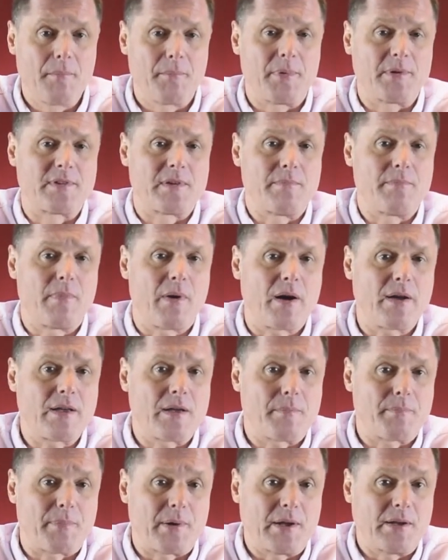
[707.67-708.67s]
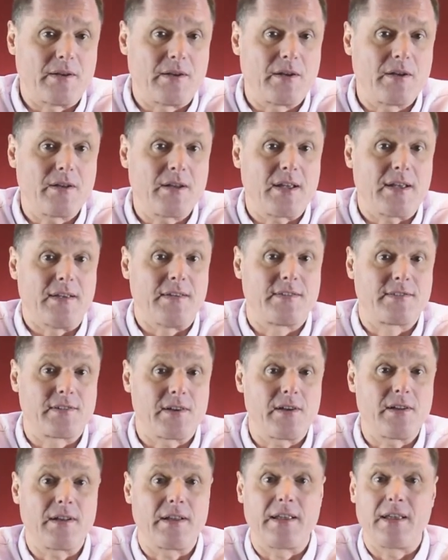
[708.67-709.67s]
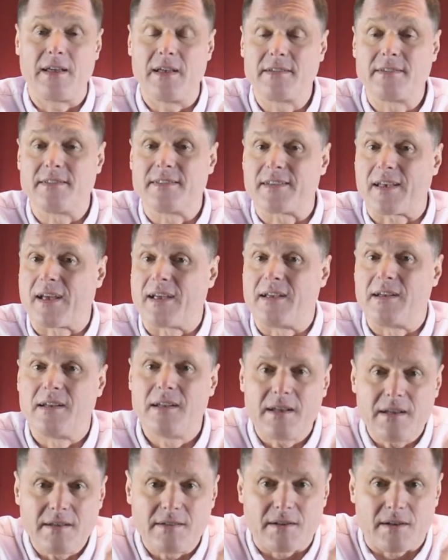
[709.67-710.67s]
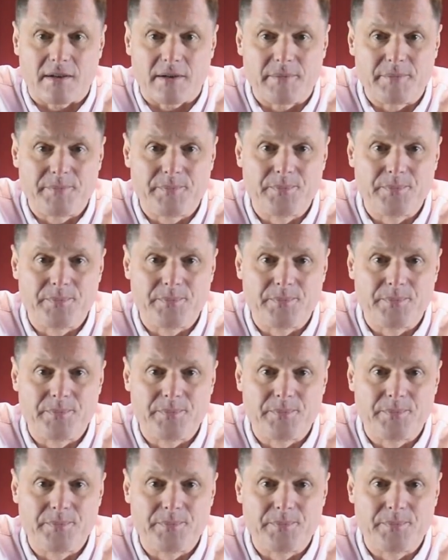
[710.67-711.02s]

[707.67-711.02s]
but in my opinion, he certainly isn't a leader.